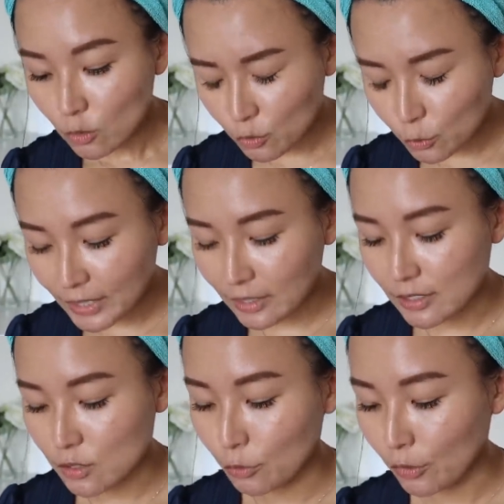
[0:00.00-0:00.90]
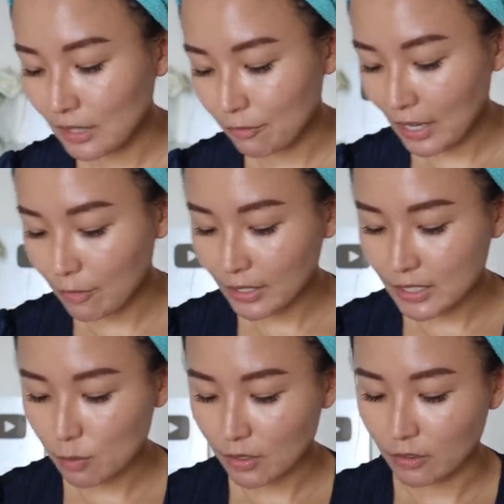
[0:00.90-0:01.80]
quickest growth I've ever
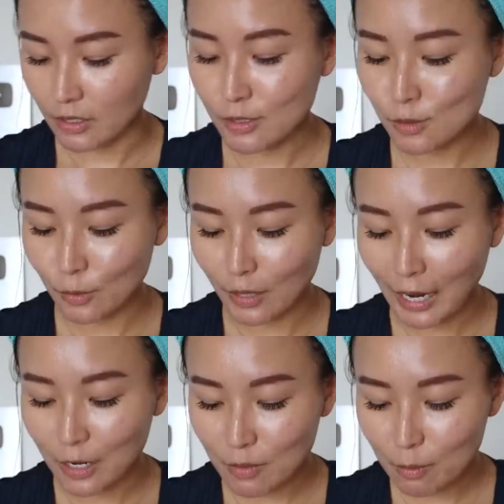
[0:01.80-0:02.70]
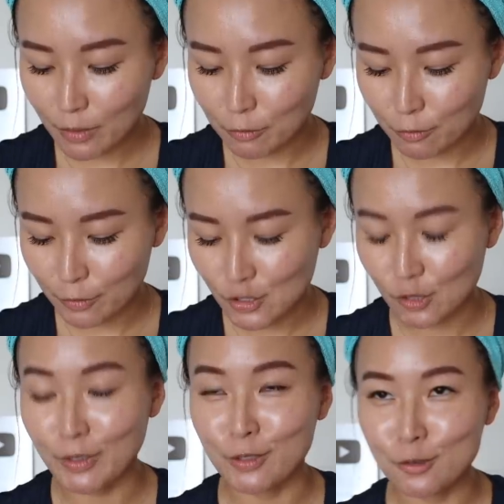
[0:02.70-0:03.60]
experienced. So I remember
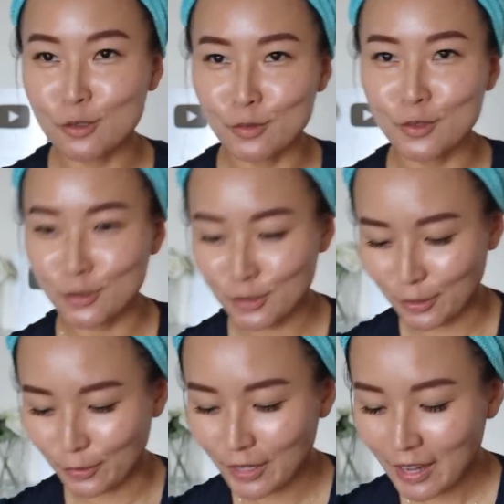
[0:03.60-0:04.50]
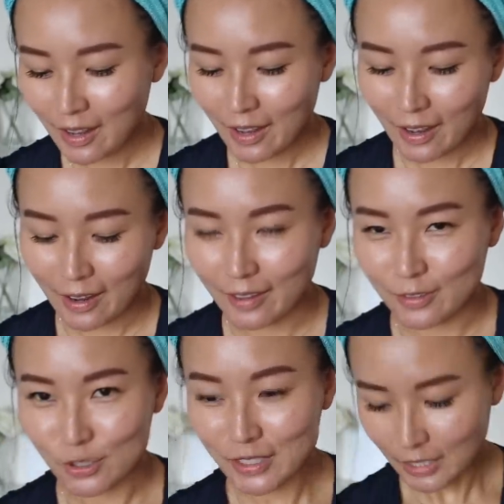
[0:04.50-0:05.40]
refreshing my YouTube studio and
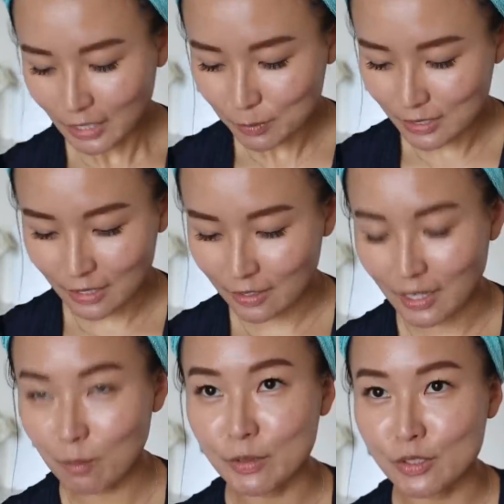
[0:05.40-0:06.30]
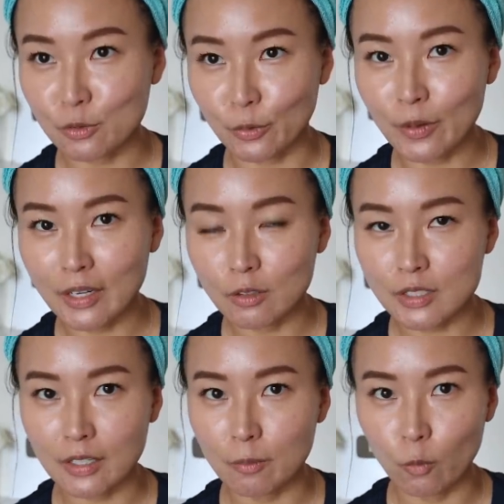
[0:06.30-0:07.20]
just keep seeing the numbers grow, and I was
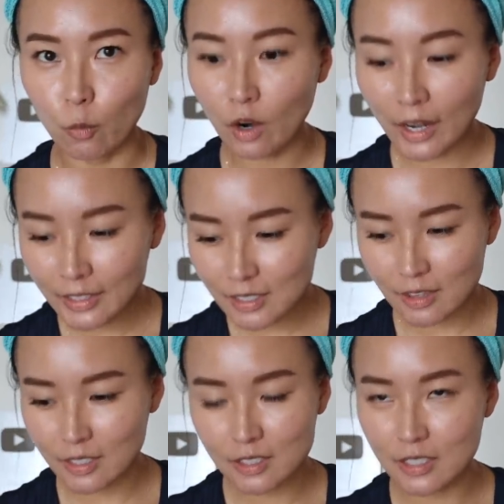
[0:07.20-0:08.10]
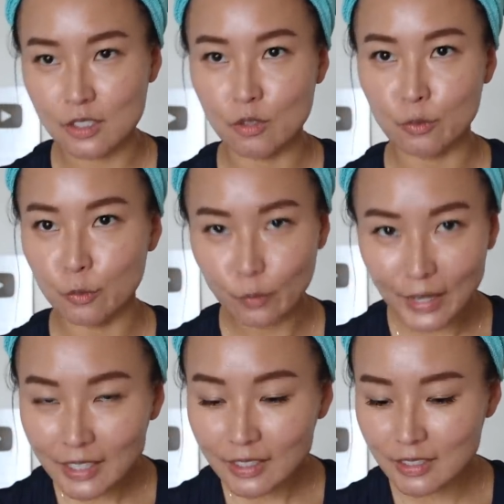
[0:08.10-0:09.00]
like, what? This is
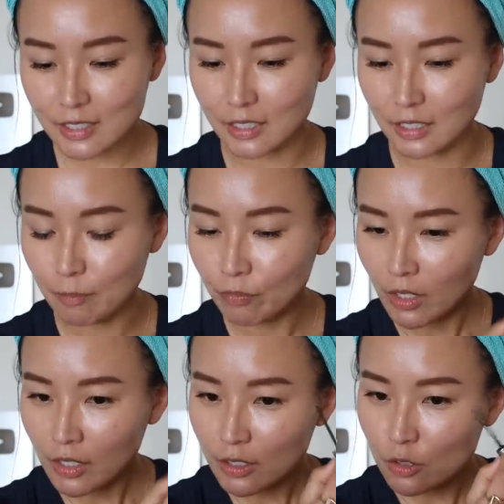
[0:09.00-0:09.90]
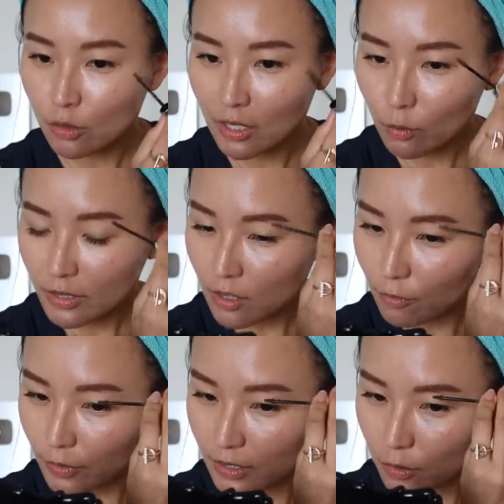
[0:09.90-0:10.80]
crazy. So that was the
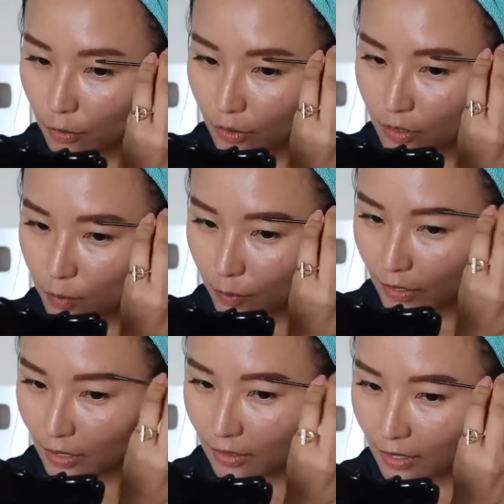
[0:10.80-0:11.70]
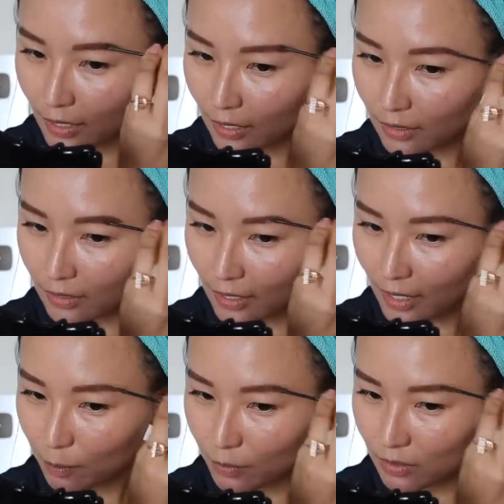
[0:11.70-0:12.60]
first growth spurt, and that
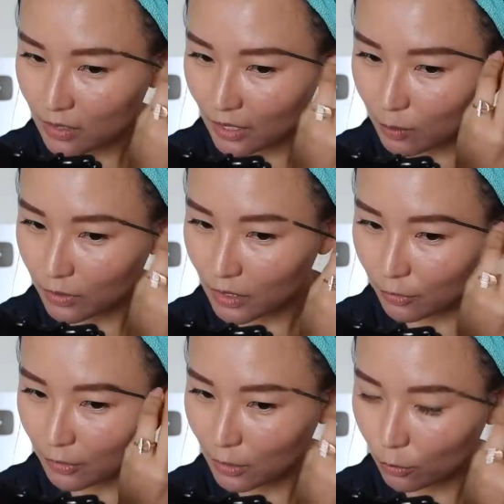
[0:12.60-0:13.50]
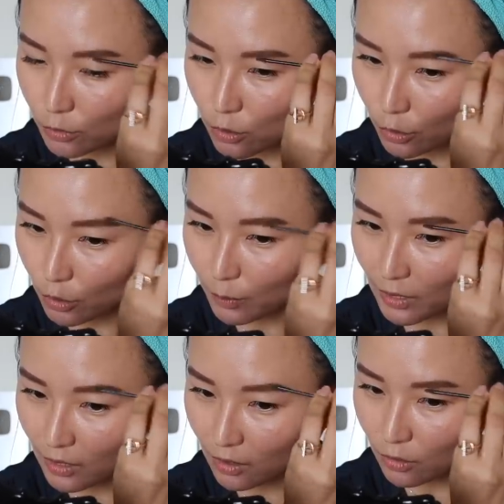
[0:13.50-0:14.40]
happened, I believe, around October
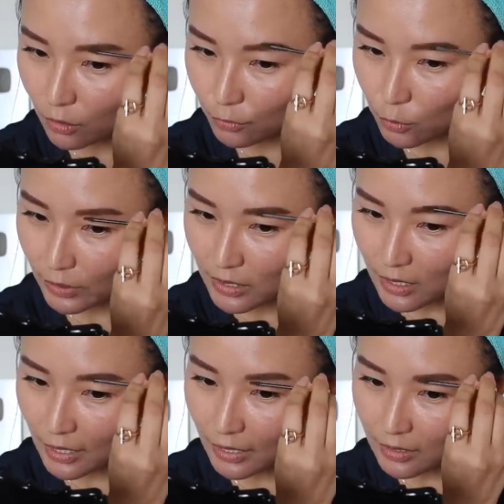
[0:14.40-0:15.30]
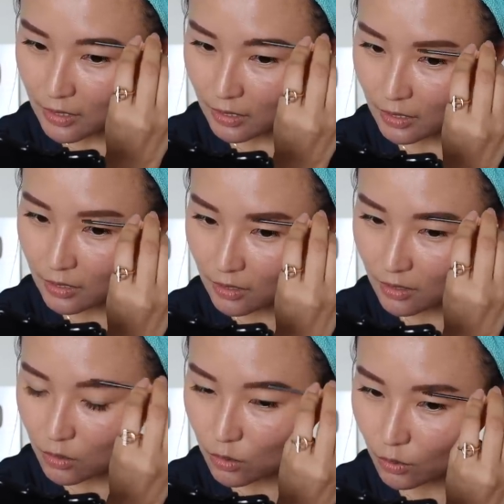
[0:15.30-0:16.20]
of
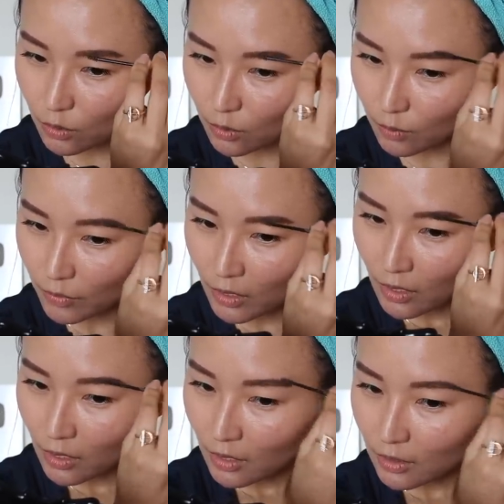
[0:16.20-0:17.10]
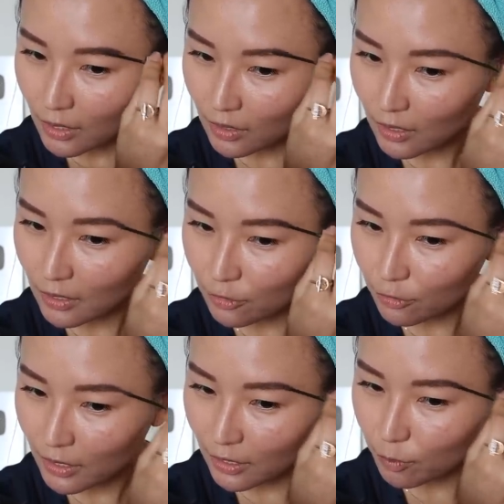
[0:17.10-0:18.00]
2018. So that kind
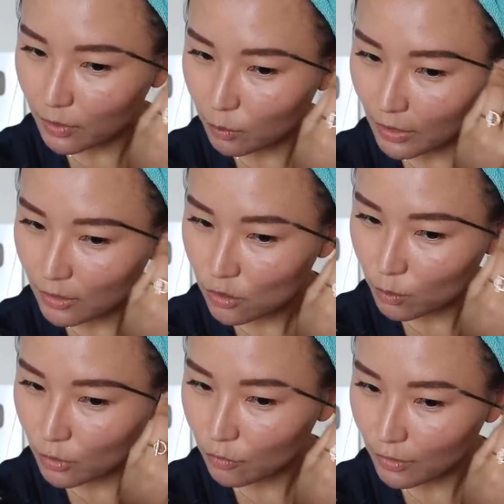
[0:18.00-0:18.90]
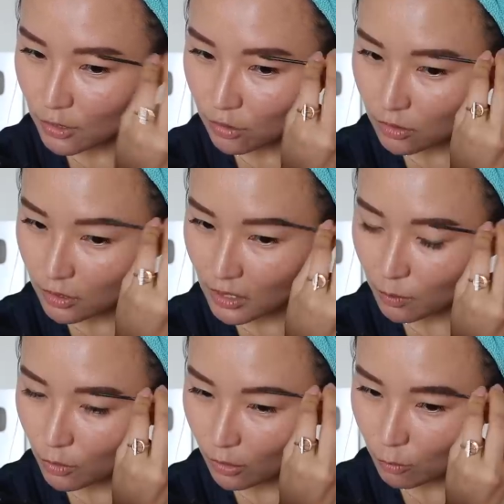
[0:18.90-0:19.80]
of gave me extra motivation to
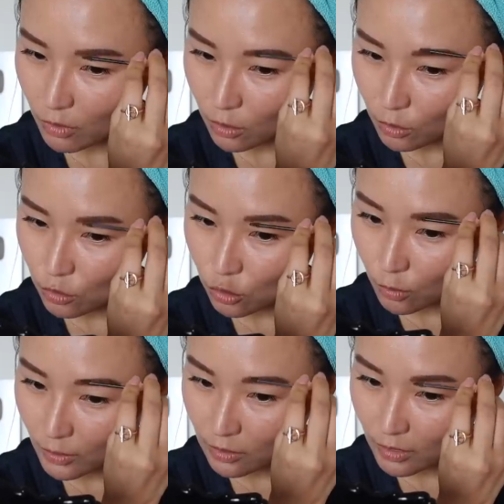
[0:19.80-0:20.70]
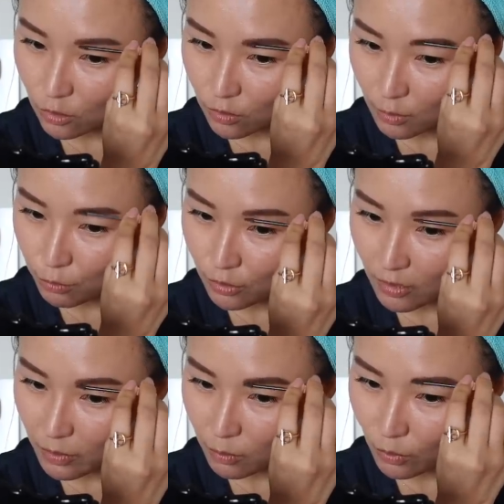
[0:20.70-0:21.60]
keep going with YouTube and actually put a
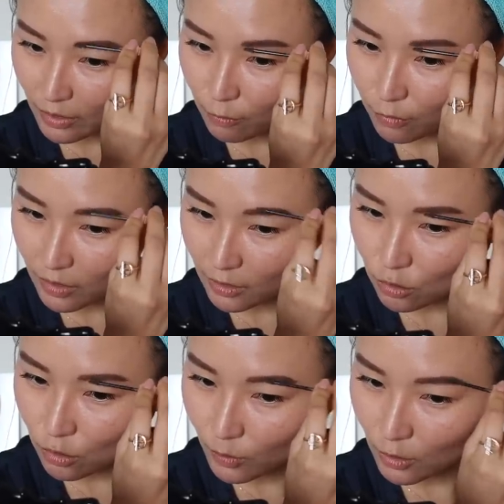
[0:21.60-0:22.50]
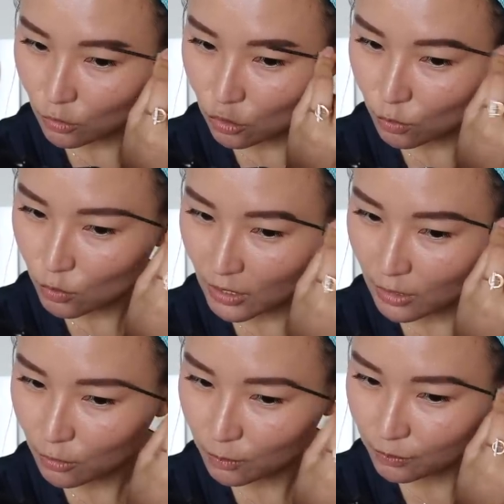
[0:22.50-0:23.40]
bit more effort into my YouTube
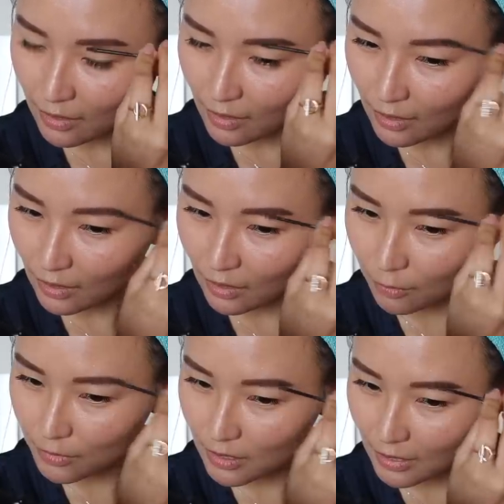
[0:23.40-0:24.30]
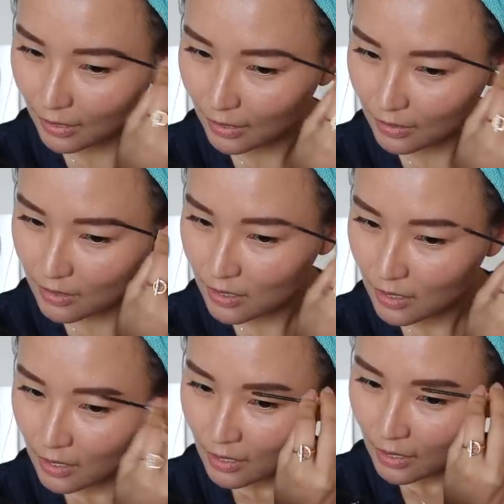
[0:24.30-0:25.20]
channel. And then after that,
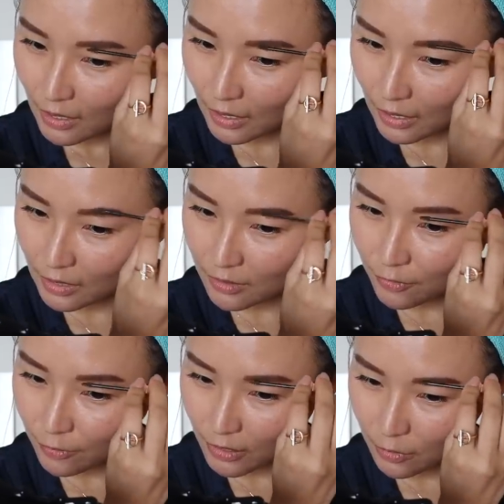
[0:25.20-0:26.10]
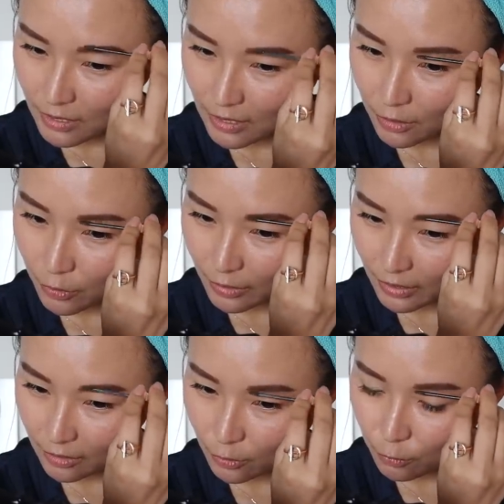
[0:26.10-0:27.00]
it kind of, you know, started growing
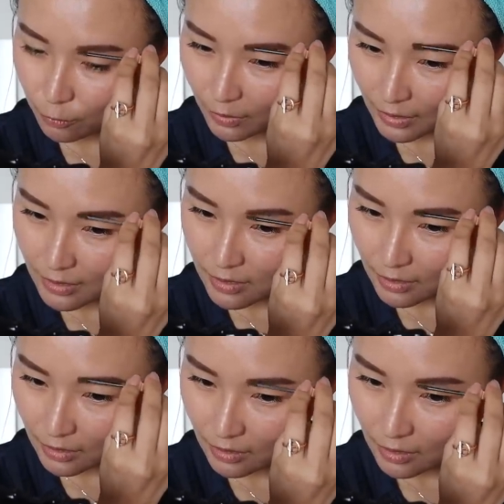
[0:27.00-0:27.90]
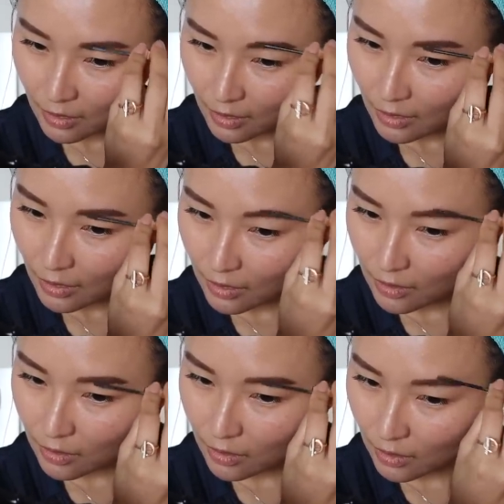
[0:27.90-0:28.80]
a little faster.
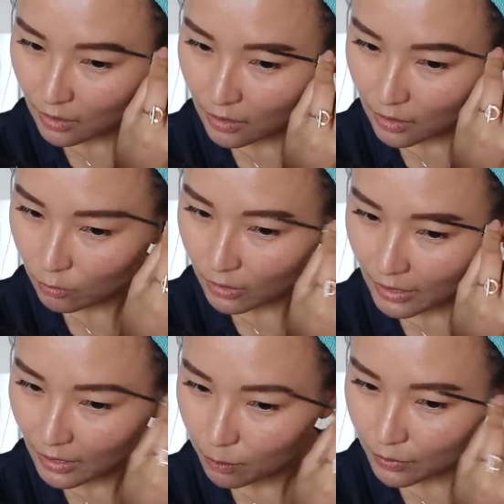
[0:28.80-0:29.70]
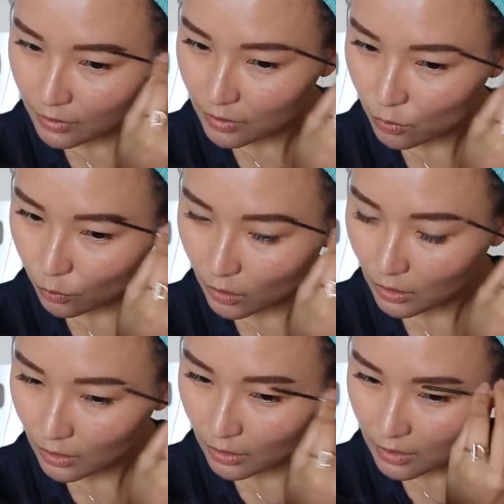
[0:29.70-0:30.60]
And then what happened
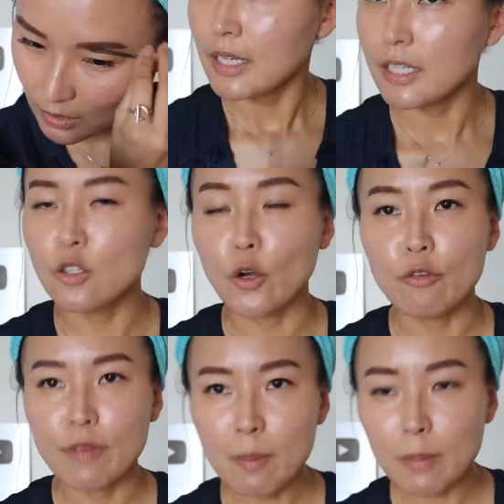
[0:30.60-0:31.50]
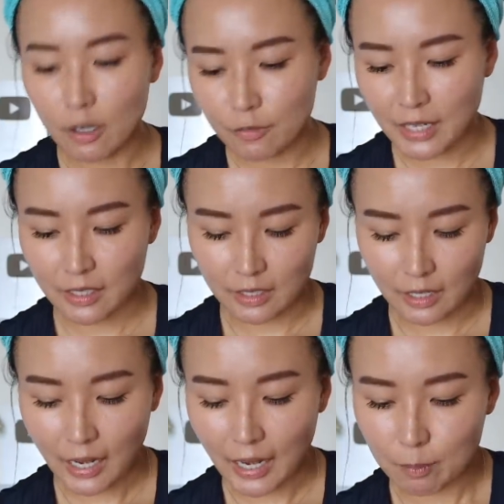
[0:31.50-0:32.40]
was, in November of that year,
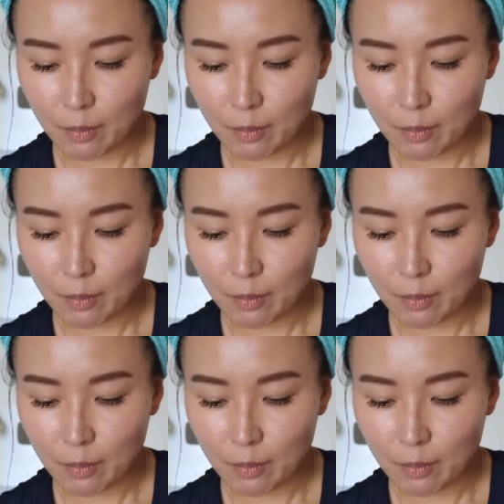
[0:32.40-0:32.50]
I